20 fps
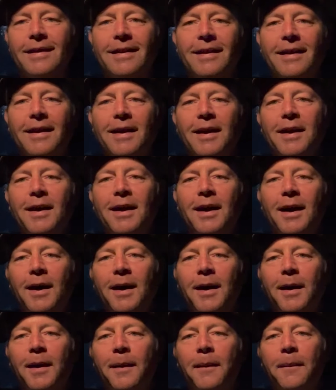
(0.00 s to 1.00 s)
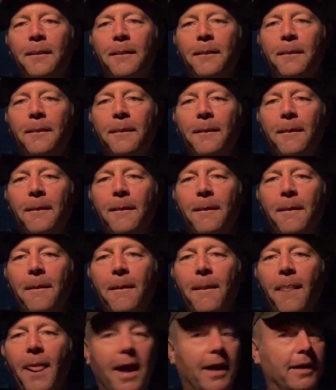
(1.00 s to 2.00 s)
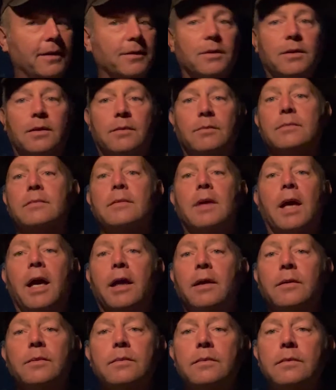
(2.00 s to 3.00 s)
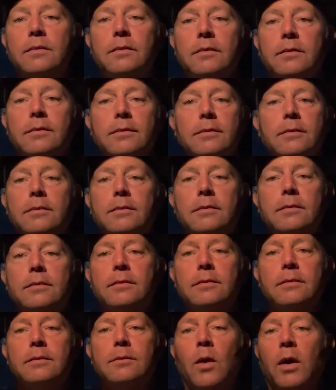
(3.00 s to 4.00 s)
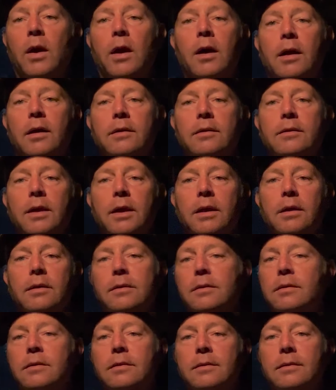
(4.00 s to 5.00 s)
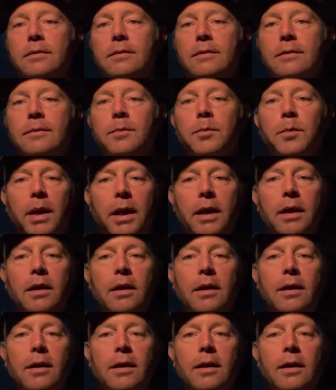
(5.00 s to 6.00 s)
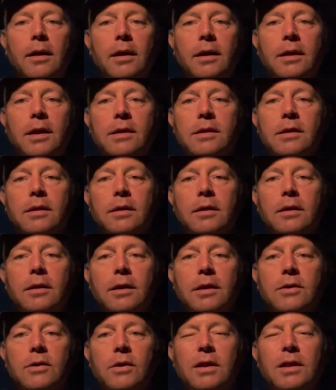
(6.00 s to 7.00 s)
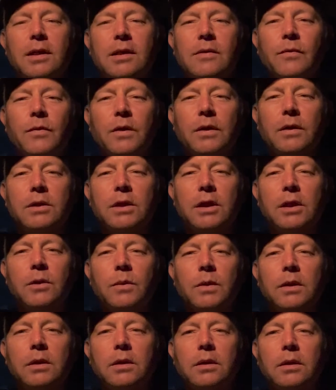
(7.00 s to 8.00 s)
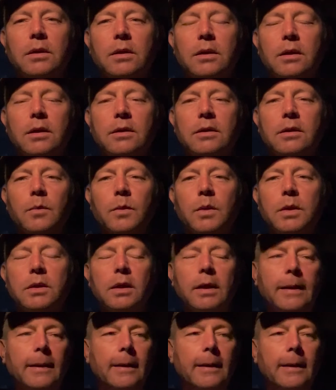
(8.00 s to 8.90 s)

And hey, why not, right? But it sort of doesn't feel genuine in some ways.